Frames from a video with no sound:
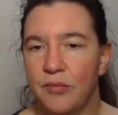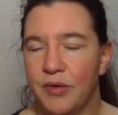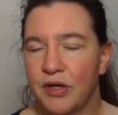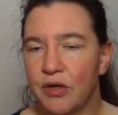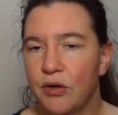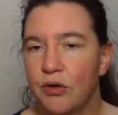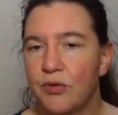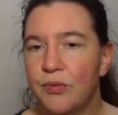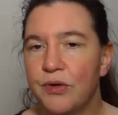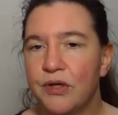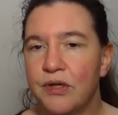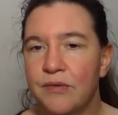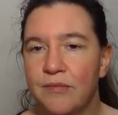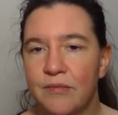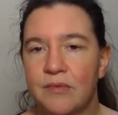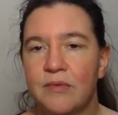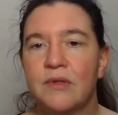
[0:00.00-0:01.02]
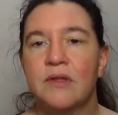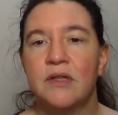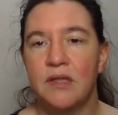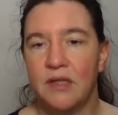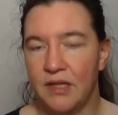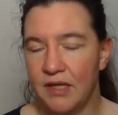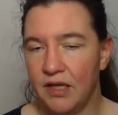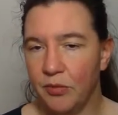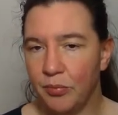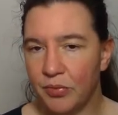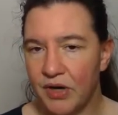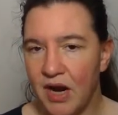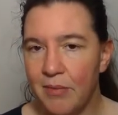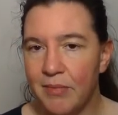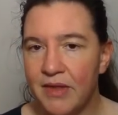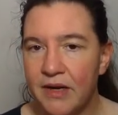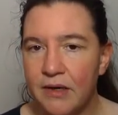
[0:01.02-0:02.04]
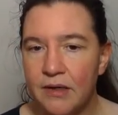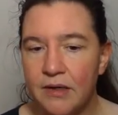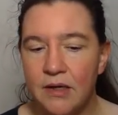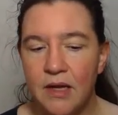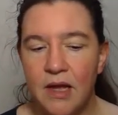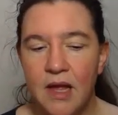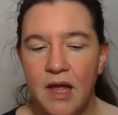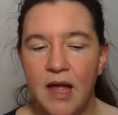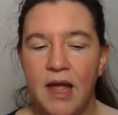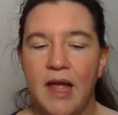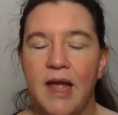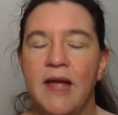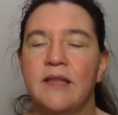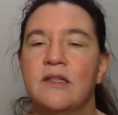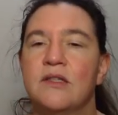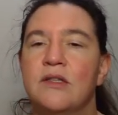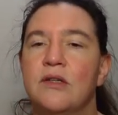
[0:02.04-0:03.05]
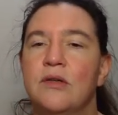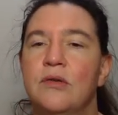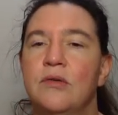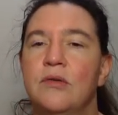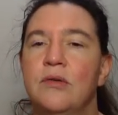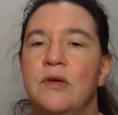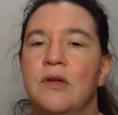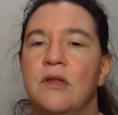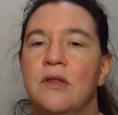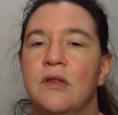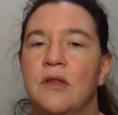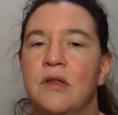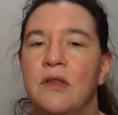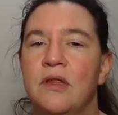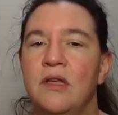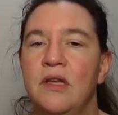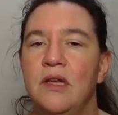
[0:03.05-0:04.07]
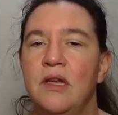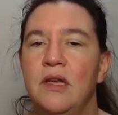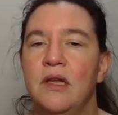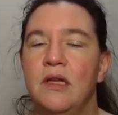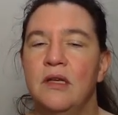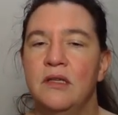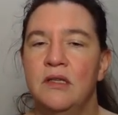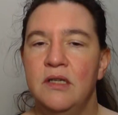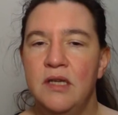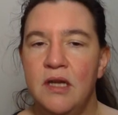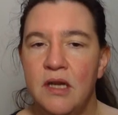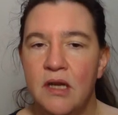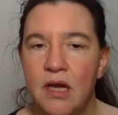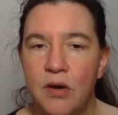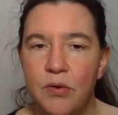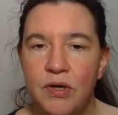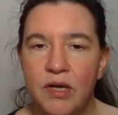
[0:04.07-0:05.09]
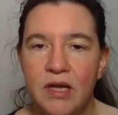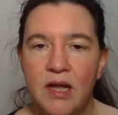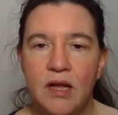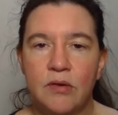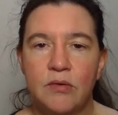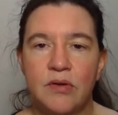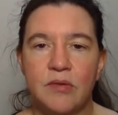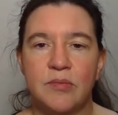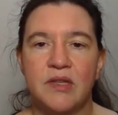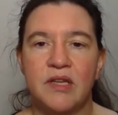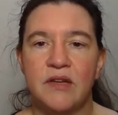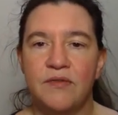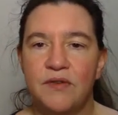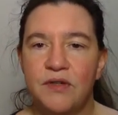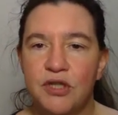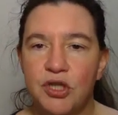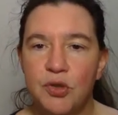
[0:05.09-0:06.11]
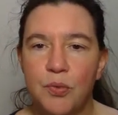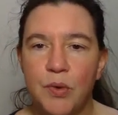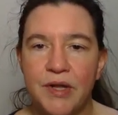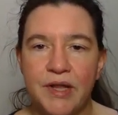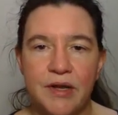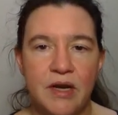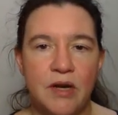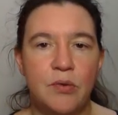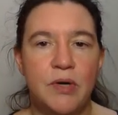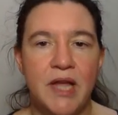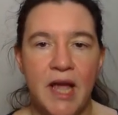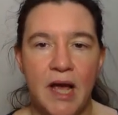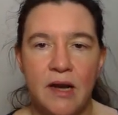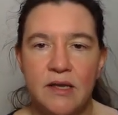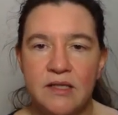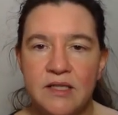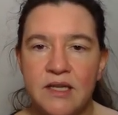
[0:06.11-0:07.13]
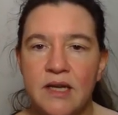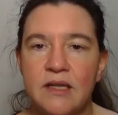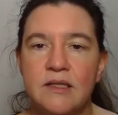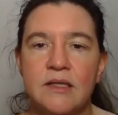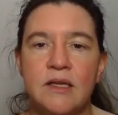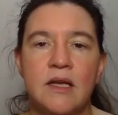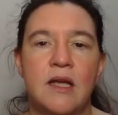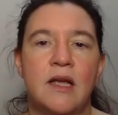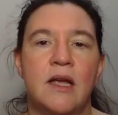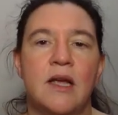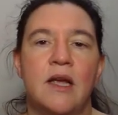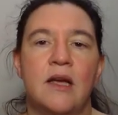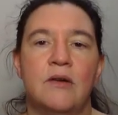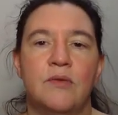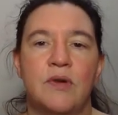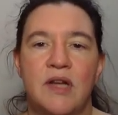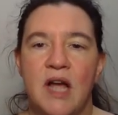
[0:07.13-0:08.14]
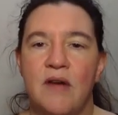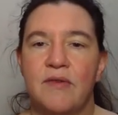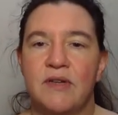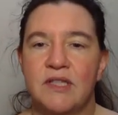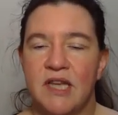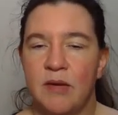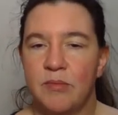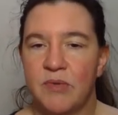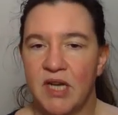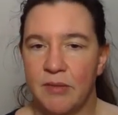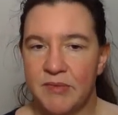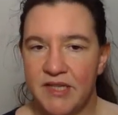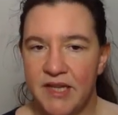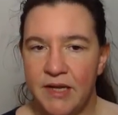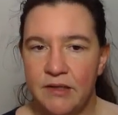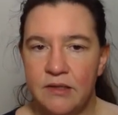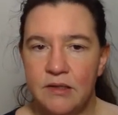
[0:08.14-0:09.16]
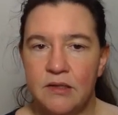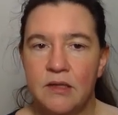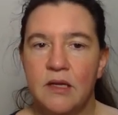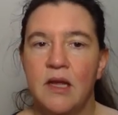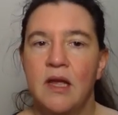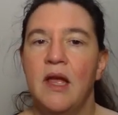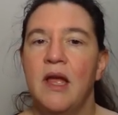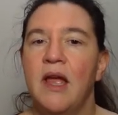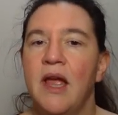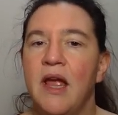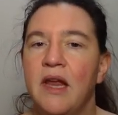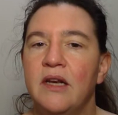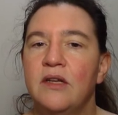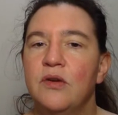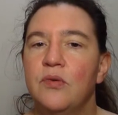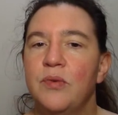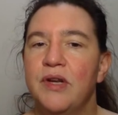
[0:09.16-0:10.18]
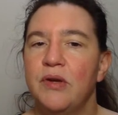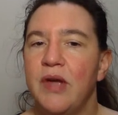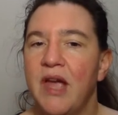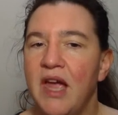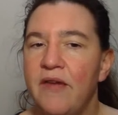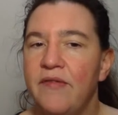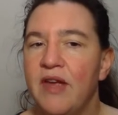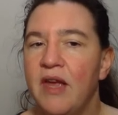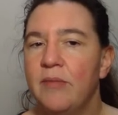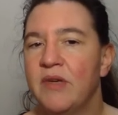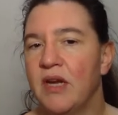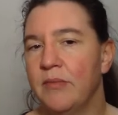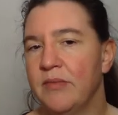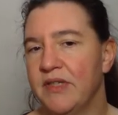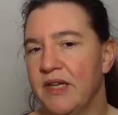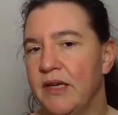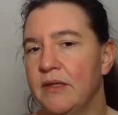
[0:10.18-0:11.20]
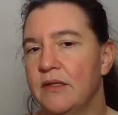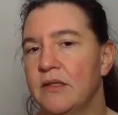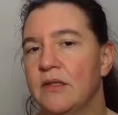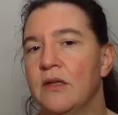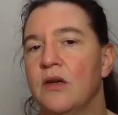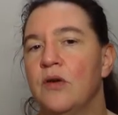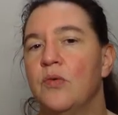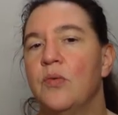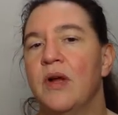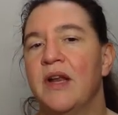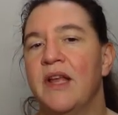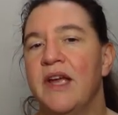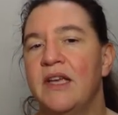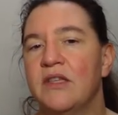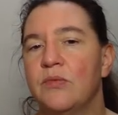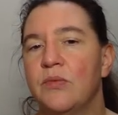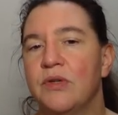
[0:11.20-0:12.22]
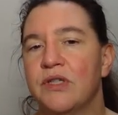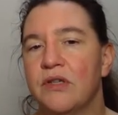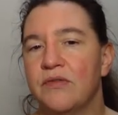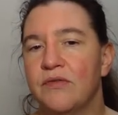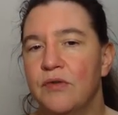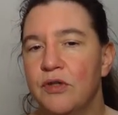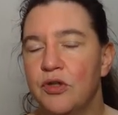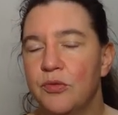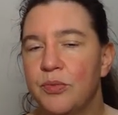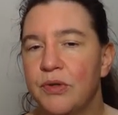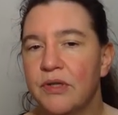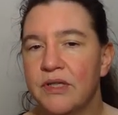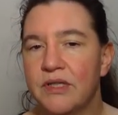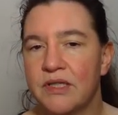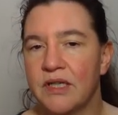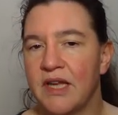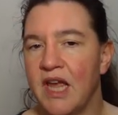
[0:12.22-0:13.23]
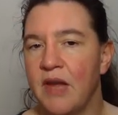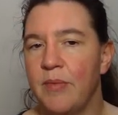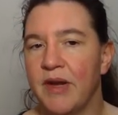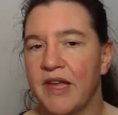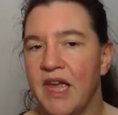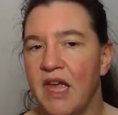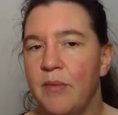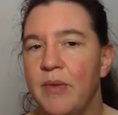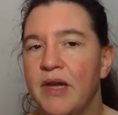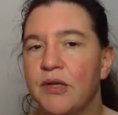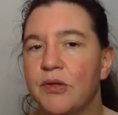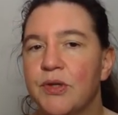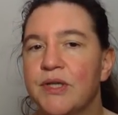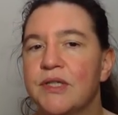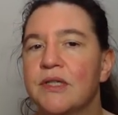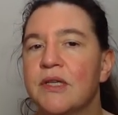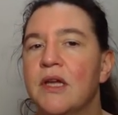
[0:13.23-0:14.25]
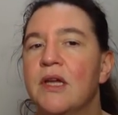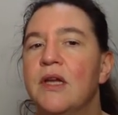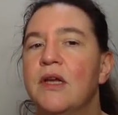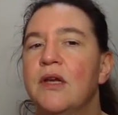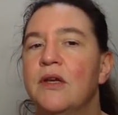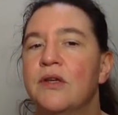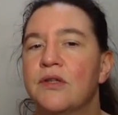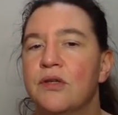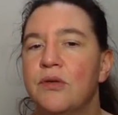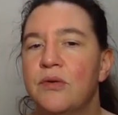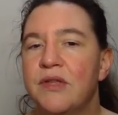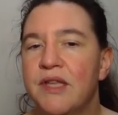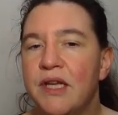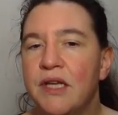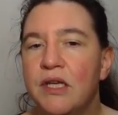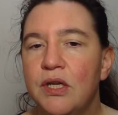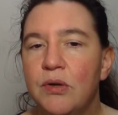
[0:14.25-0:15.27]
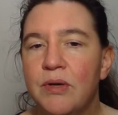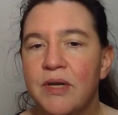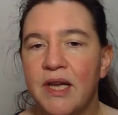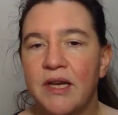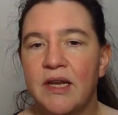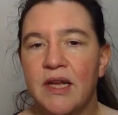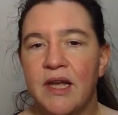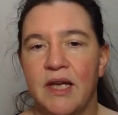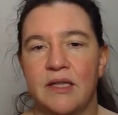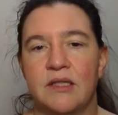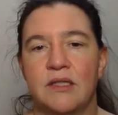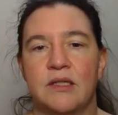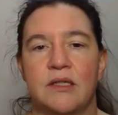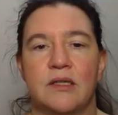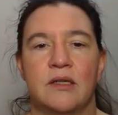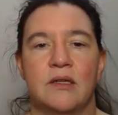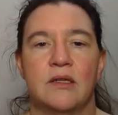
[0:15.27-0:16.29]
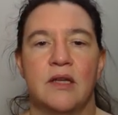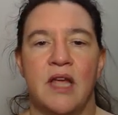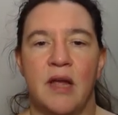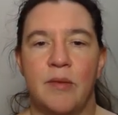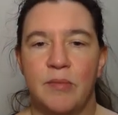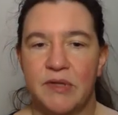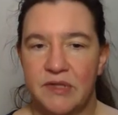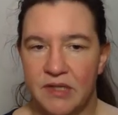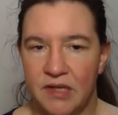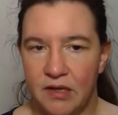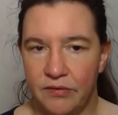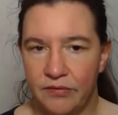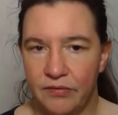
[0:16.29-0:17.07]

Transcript: code word, the E prime there. And so the decoding algorithm, the efficient one that only Alice has, recovers M times S. And when you have M times S, well, S was invertible, it's a K by K matrix. So then you can get M itself.